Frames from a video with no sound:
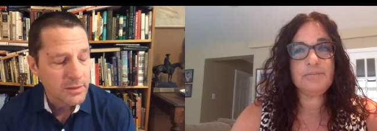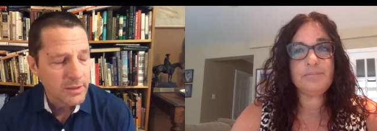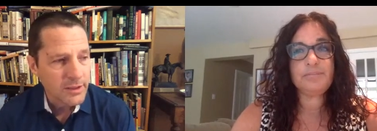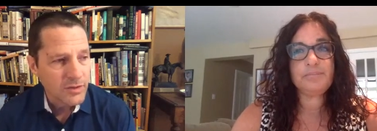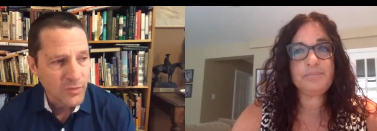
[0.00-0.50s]
Speaker 1: It's
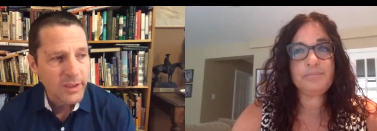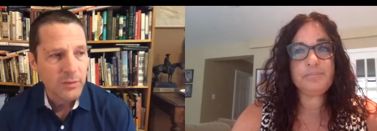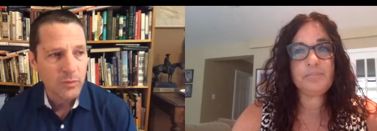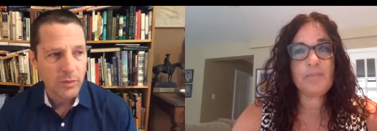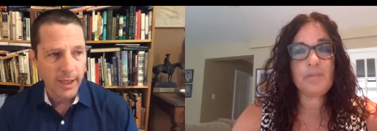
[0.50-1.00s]
funny,
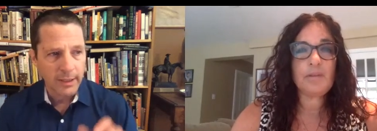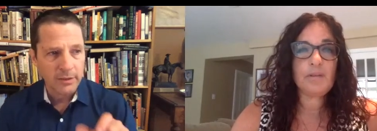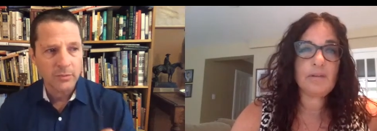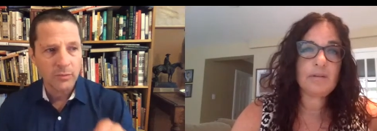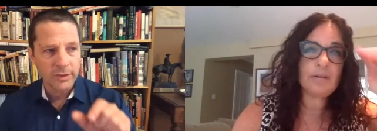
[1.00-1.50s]
Hell on
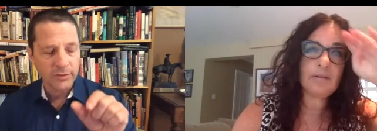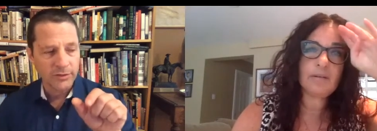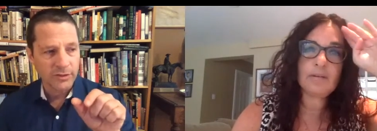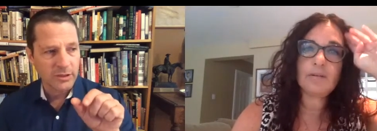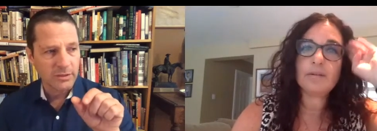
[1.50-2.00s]
Wheels.
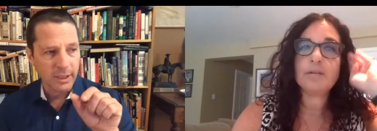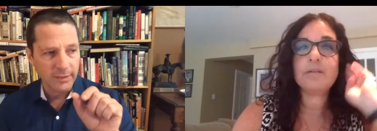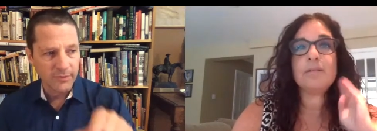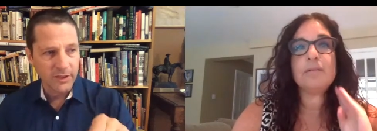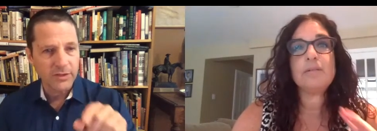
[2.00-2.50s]
I
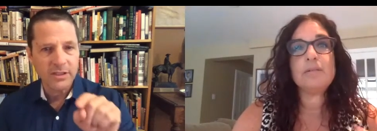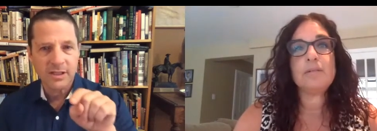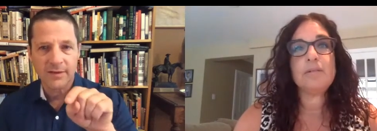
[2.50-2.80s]
felt this. I